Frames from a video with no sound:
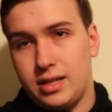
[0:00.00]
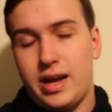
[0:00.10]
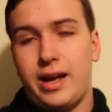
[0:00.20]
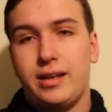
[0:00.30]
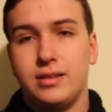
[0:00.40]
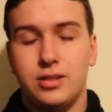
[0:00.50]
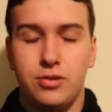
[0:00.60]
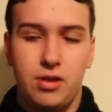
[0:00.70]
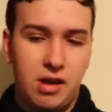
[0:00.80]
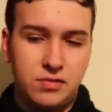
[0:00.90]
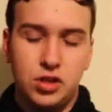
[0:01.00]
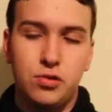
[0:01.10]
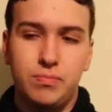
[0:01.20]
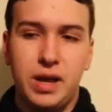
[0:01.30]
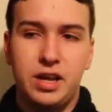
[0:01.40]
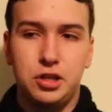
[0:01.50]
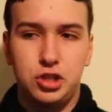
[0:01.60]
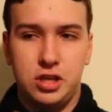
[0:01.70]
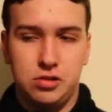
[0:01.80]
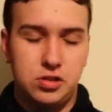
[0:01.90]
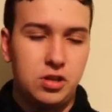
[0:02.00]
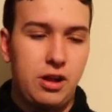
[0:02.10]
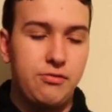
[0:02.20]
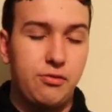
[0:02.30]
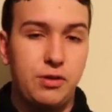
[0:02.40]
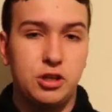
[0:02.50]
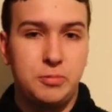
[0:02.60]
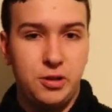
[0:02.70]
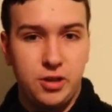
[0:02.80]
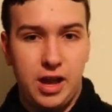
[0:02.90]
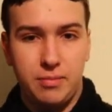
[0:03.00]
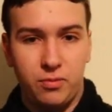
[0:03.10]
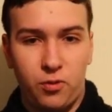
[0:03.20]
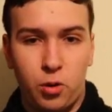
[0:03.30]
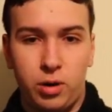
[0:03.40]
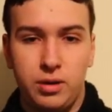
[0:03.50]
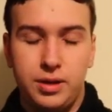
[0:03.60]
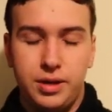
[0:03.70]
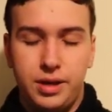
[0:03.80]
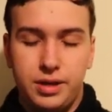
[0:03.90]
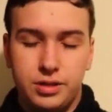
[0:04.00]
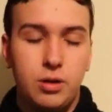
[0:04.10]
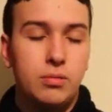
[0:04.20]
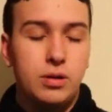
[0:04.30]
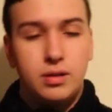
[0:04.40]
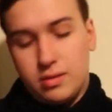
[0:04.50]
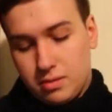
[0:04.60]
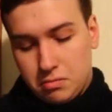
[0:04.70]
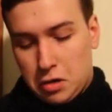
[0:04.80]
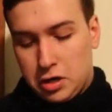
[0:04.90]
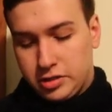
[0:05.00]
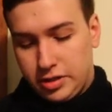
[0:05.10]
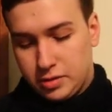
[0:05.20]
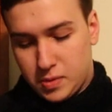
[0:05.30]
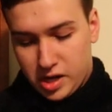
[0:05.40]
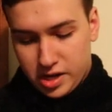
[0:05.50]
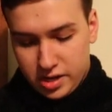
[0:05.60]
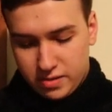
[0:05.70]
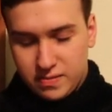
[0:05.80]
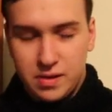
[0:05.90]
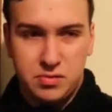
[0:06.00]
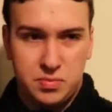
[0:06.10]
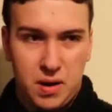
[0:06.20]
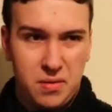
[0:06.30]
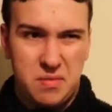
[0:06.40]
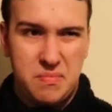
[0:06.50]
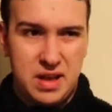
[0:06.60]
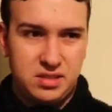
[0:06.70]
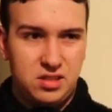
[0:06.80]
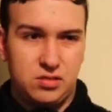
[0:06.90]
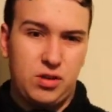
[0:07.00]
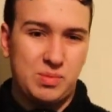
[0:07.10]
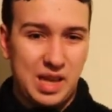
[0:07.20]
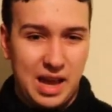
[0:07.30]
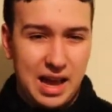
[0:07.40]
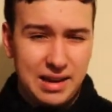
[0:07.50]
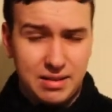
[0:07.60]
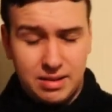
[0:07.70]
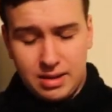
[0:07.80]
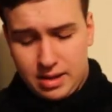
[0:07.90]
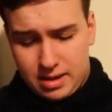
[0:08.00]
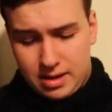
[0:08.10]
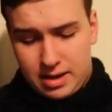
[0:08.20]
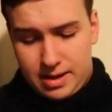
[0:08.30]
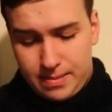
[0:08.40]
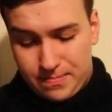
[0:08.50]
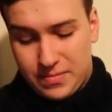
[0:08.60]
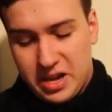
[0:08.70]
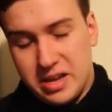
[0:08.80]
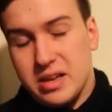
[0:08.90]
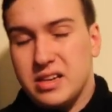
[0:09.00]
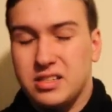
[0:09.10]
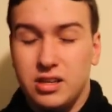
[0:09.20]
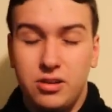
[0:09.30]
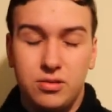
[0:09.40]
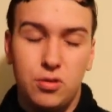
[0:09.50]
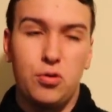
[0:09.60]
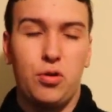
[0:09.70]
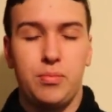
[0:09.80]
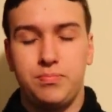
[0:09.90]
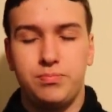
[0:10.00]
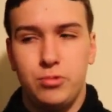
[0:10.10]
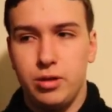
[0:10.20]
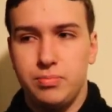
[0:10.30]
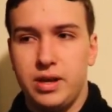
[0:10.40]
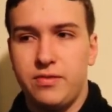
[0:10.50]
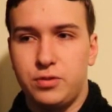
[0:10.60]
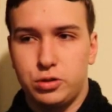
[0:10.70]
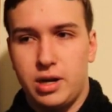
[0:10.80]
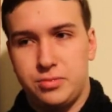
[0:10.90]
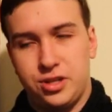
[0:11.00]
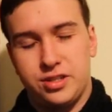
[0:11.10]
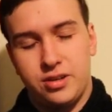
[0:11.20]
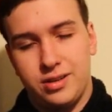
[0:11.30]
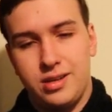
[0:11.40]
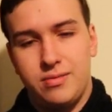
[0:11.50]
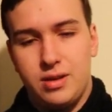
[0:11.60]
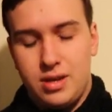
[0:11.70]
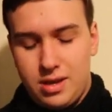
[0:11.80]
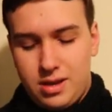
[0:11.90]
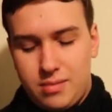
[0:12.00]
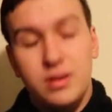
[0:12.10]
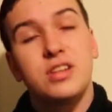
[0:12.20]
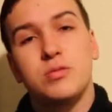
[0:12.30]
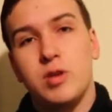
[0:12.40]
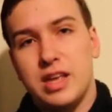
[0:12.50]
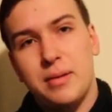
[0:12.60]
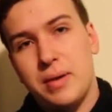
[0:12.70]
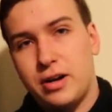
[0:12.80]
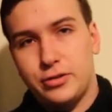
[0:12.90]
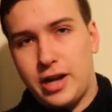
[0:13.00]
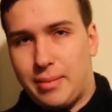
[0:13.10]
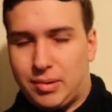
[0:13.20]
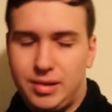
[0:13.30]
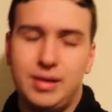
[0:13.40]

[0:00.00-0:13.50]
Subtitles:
tag, so you have two banished and you still have the field spell you had before. So honestly, it's pretty good. It was probably the best disrupt they had. Still, you'd only really play it for trap check target because we get a better trap.